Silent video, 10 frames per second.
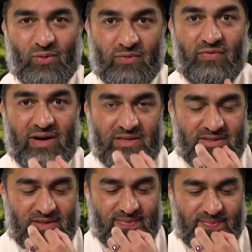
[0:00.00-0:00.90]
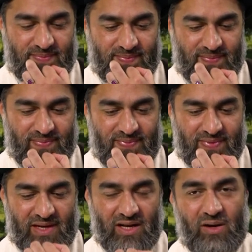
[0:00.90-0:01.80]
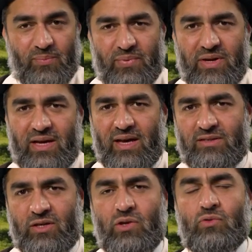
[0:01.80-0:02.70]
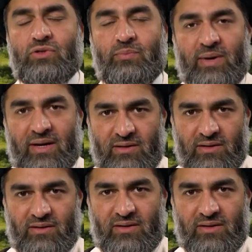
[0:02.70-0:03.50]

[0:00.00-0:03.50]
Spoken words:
good friends. Company has huge impact.